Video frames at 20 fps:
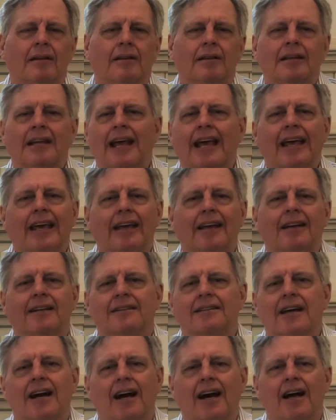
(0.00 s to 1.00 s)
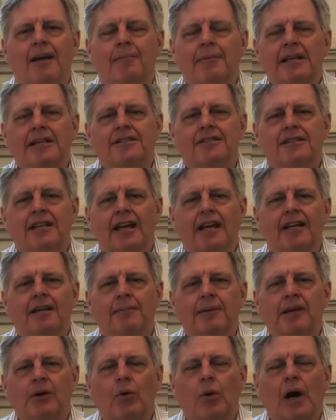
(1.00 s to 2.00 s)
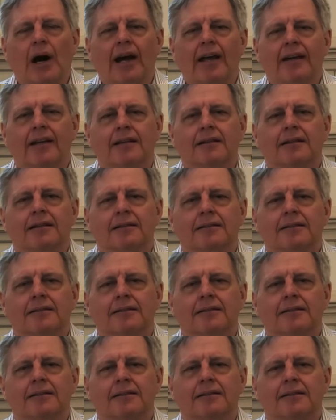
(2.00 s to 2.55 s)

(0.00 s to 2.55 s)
Take time each day to be quiet,